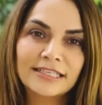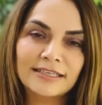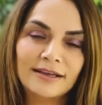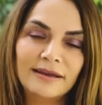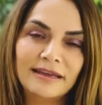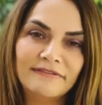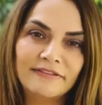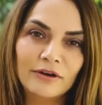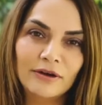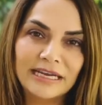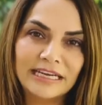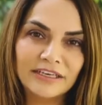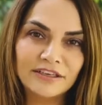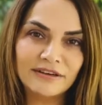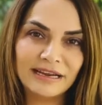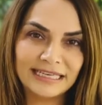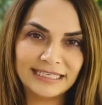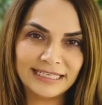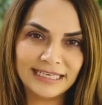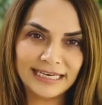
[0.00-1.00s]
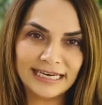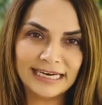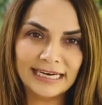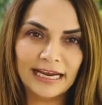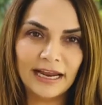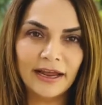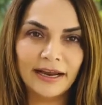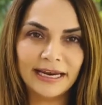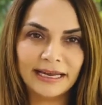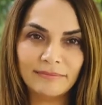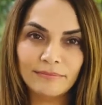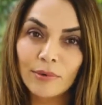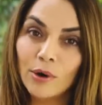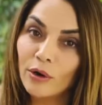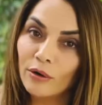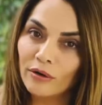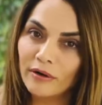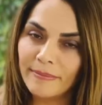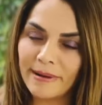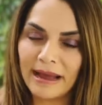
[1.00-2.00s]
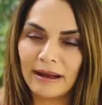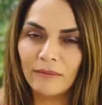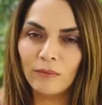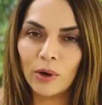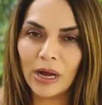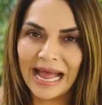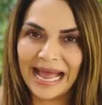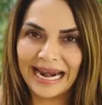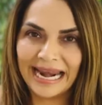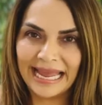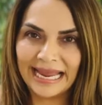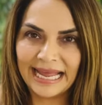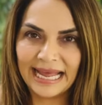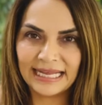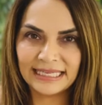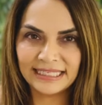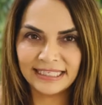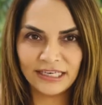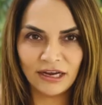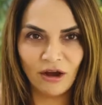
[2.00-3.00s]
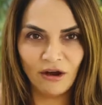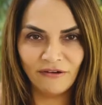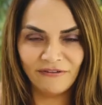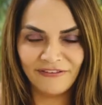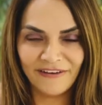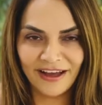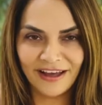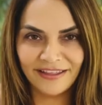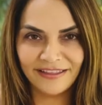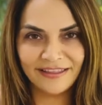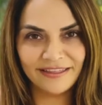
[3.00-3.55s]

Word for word: so if you're interested in learning more about what LA has to offer,